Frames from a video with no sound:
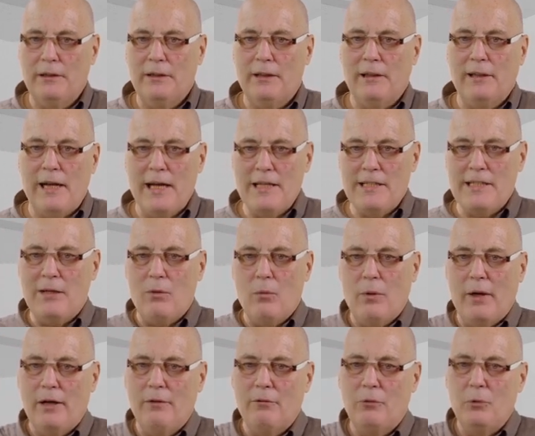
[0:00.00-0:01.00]
The classic
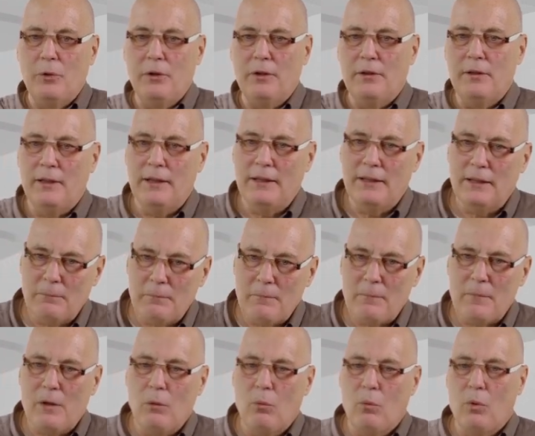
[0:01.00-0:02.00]
way of doing things
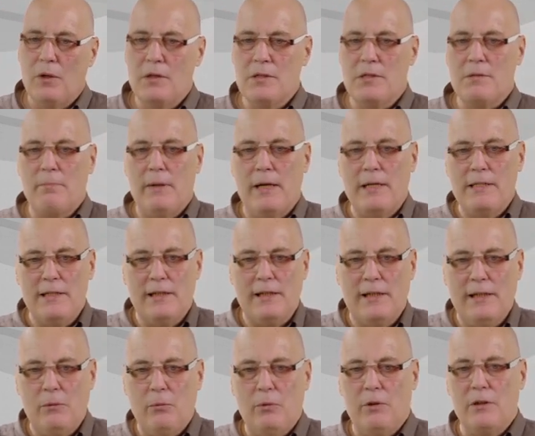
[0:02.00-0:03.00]
was
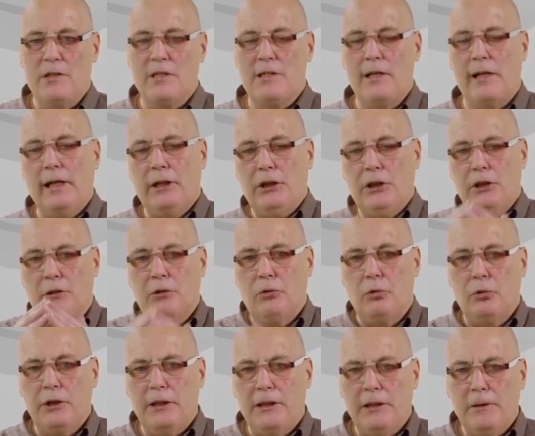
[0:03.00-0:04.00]
basically with a selection
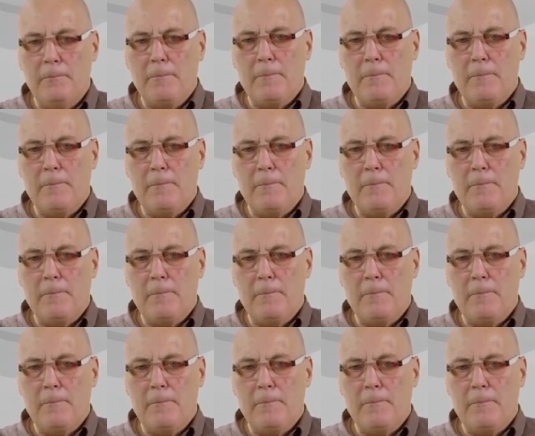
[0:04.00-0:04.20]
tree.